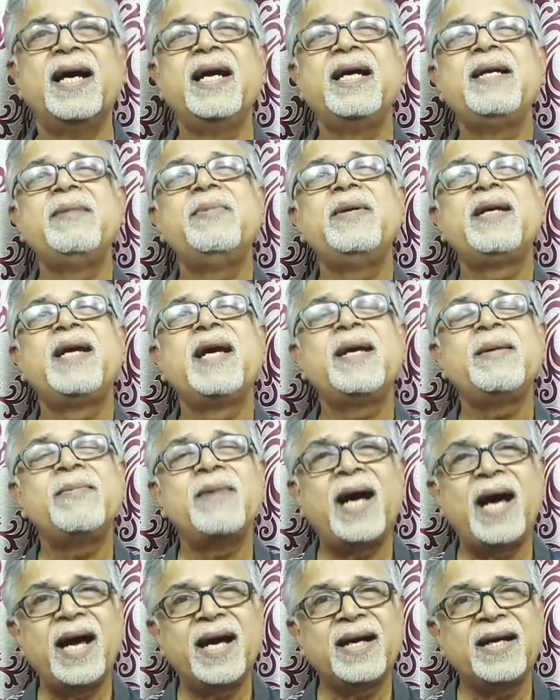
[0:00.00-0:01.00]
It
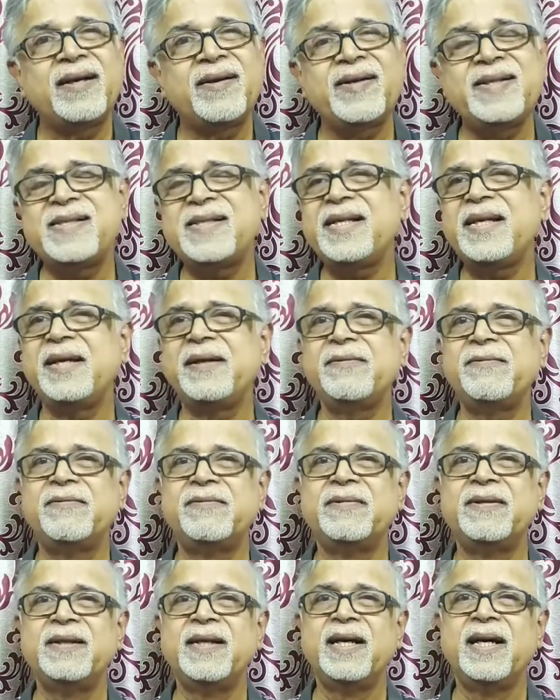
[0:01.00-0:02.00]
became aggressive
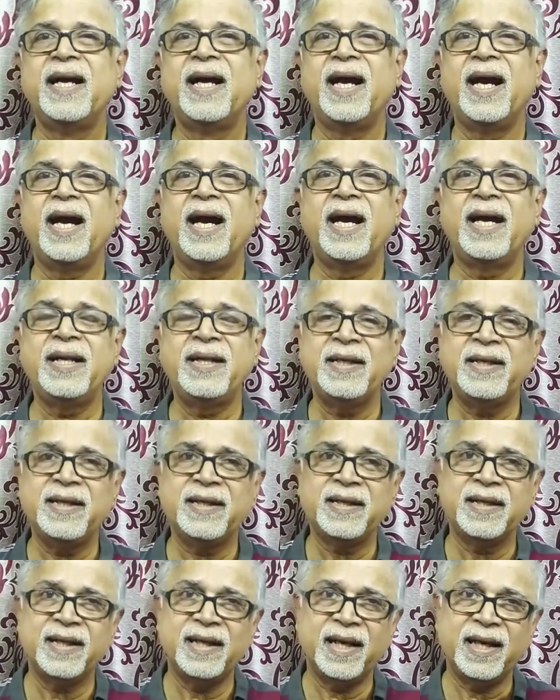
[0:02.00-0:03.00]

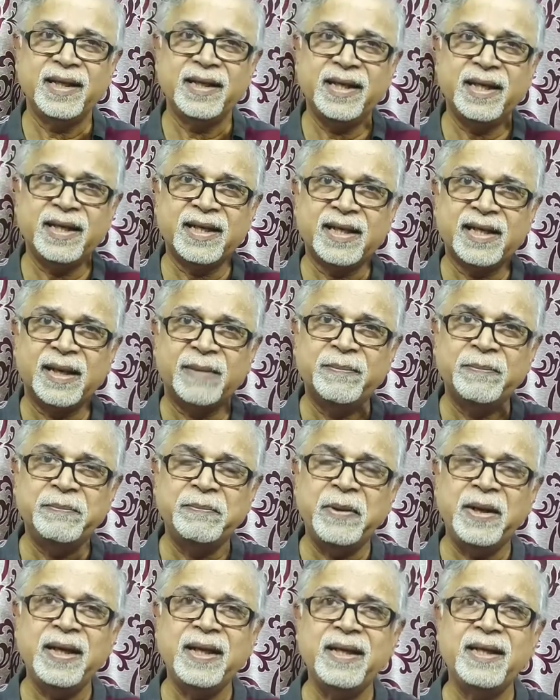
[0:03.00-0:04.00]
and they
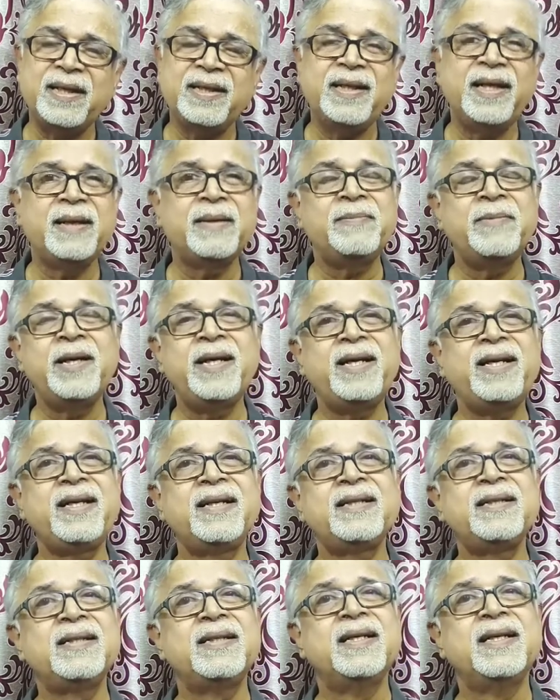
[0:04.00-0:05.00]
compelled the
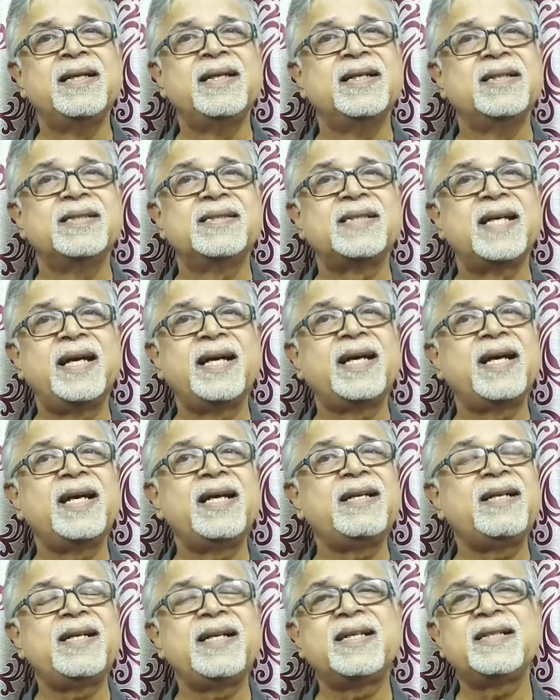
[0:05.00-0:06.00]
American
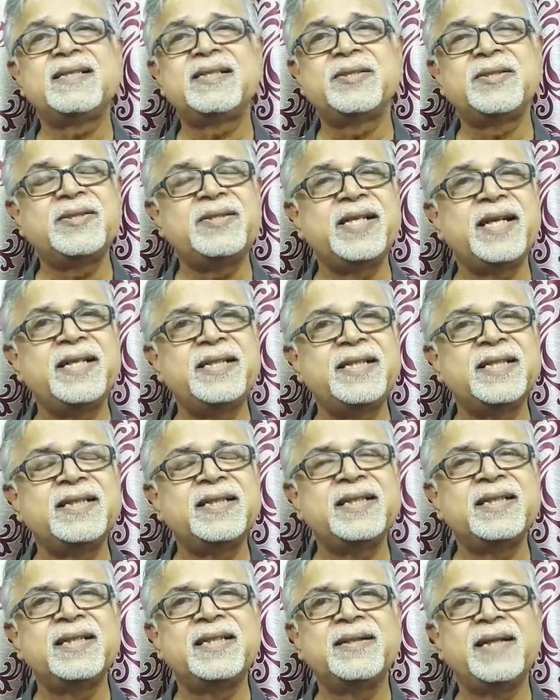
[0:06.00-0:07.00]
Psychiatric
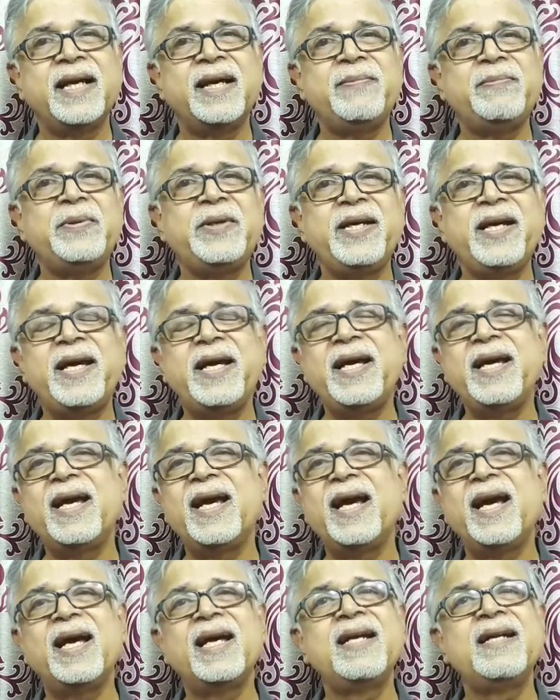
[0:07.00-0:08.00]
Association,
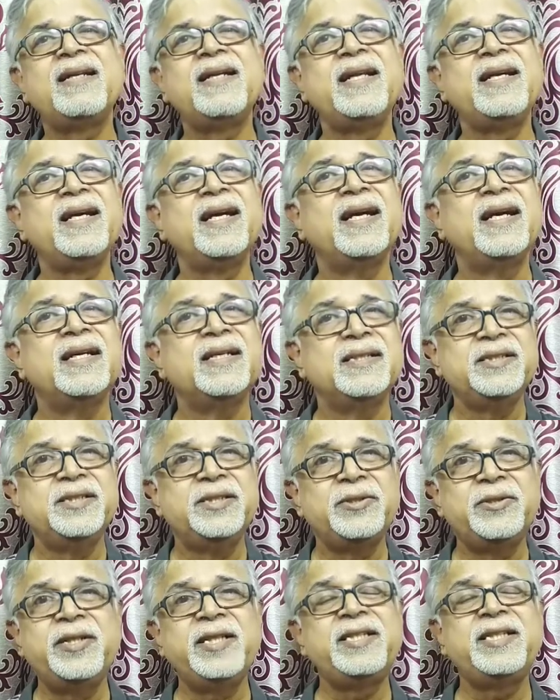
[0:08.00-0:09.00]
APA, and the
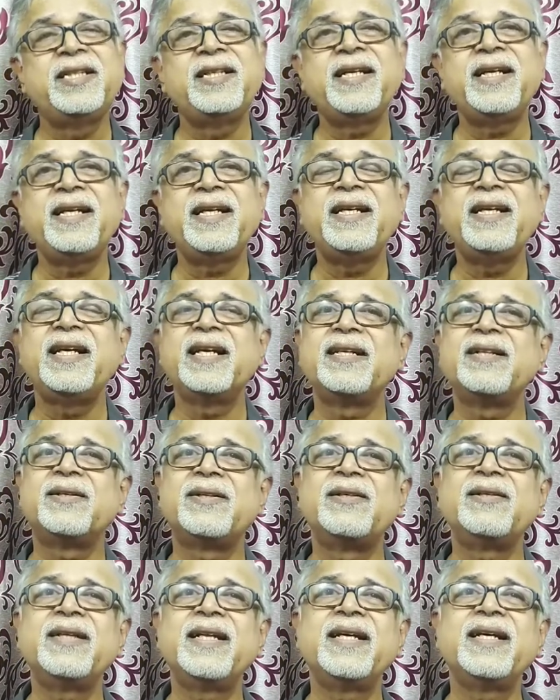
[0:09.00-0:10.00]
judiciary and
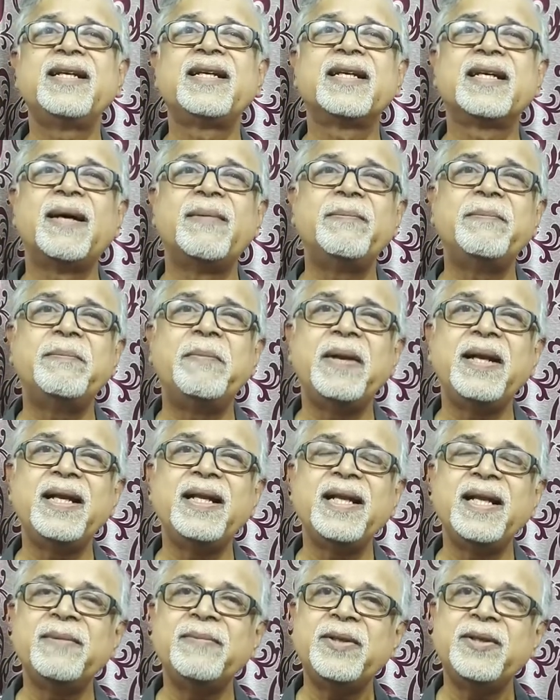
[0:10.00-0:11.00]
all that,
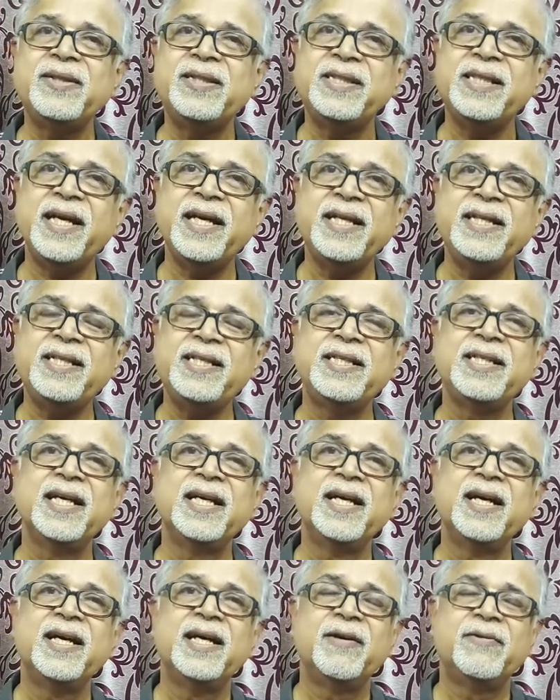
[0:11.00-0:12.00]
compelled them to change,
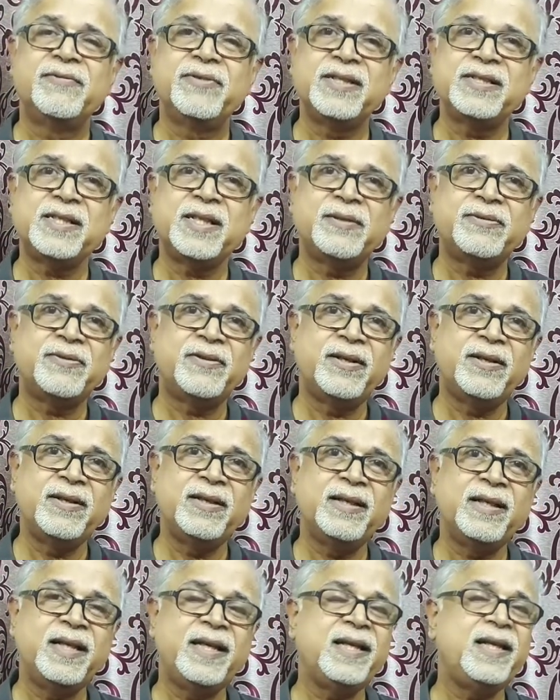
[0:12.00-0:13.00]
first of
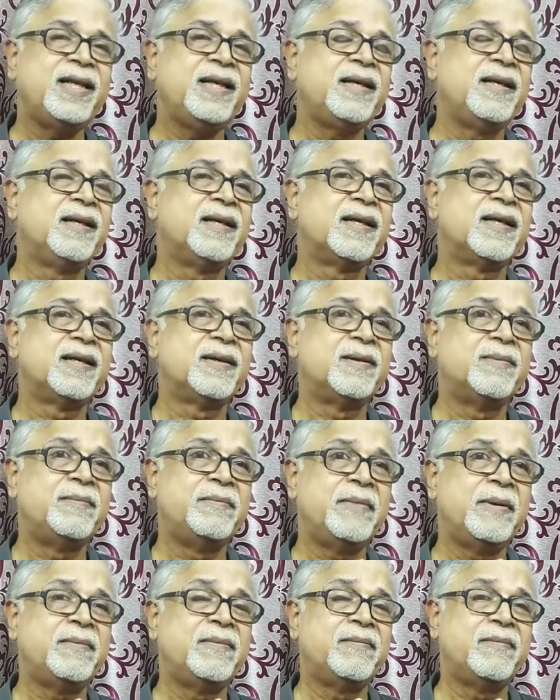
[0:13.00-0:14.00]
all, the
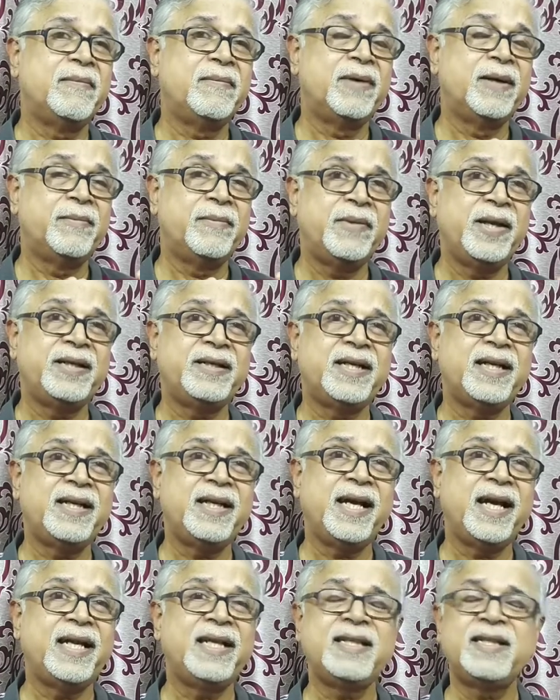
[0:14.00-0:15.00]

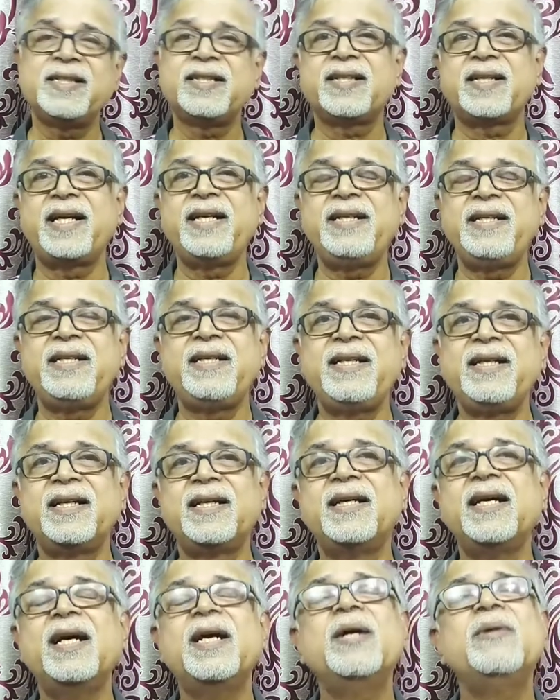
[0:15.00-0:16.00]
mental health
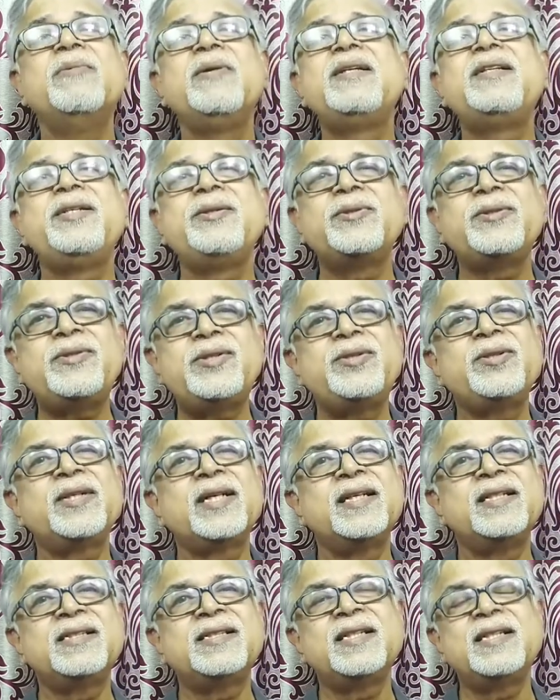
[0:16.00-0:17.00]
criteria, which used to
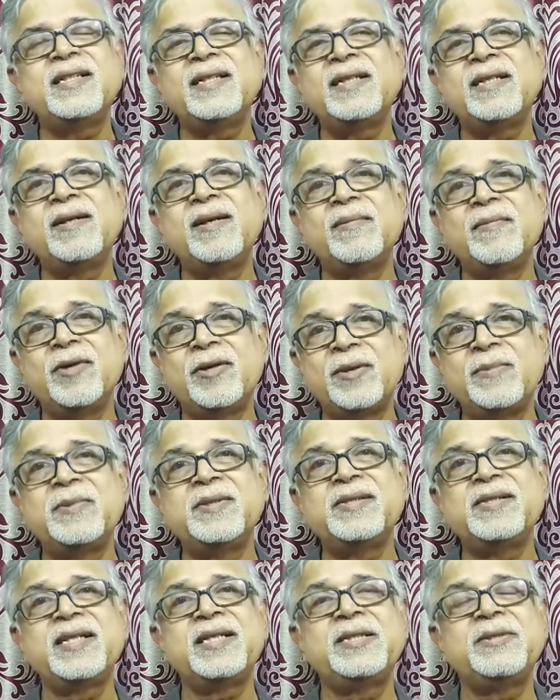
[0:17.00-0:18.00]
consider
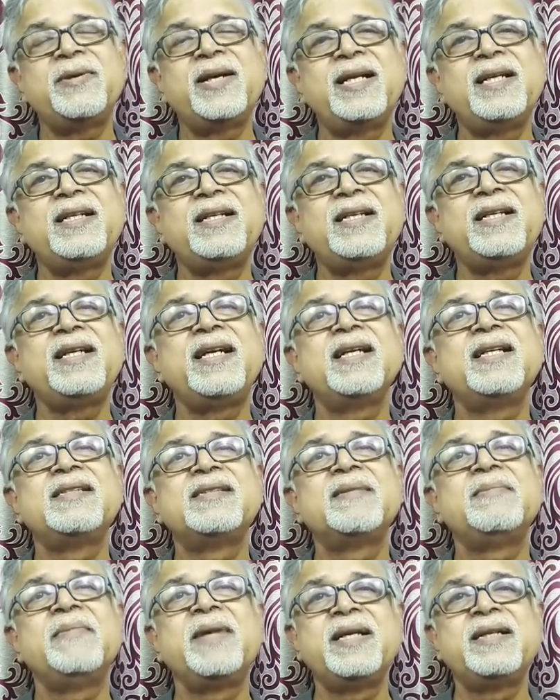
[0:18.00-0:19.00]
homosexuality
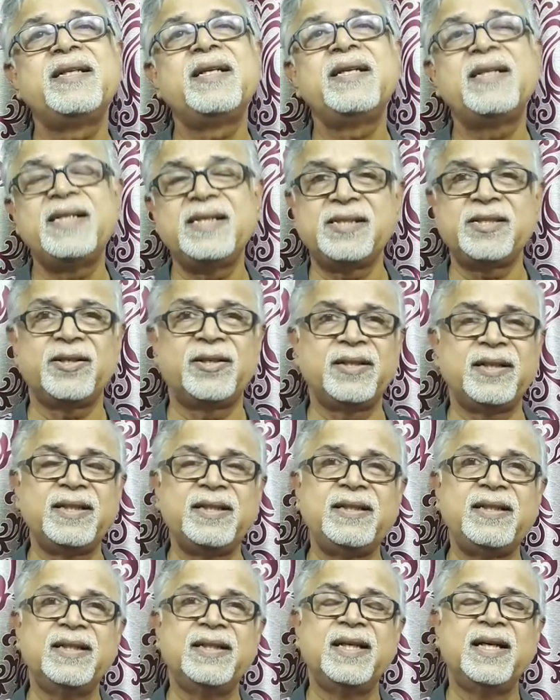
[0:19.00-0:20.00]
as a mental
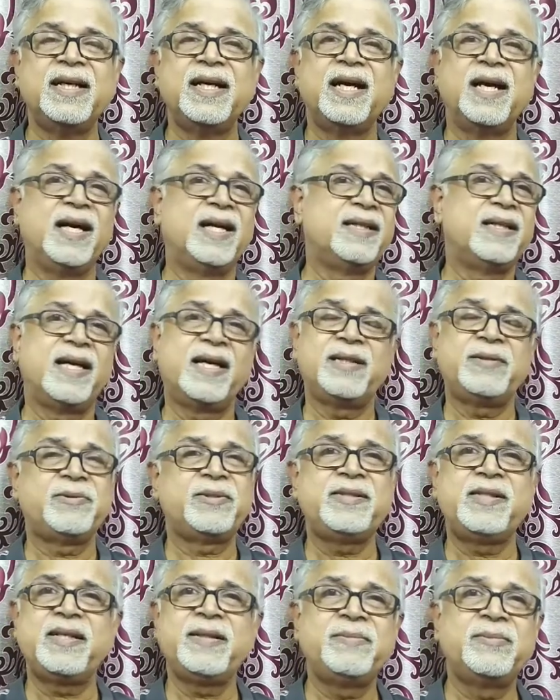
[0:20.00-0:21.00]
disorder, and that
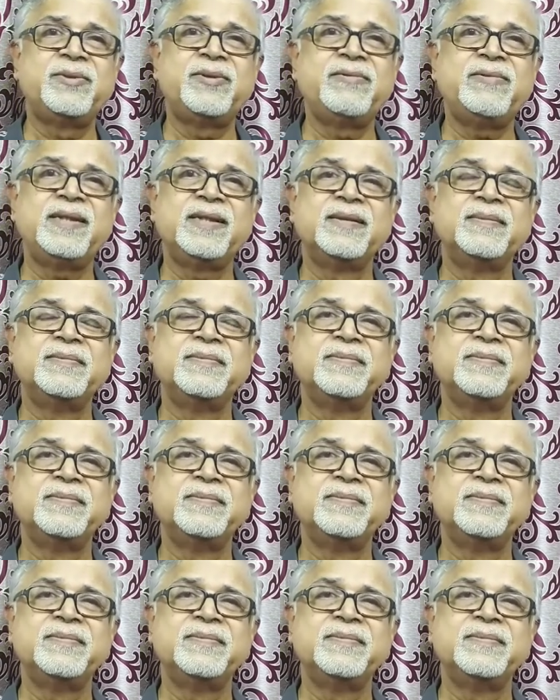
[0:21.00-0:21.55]
was removed.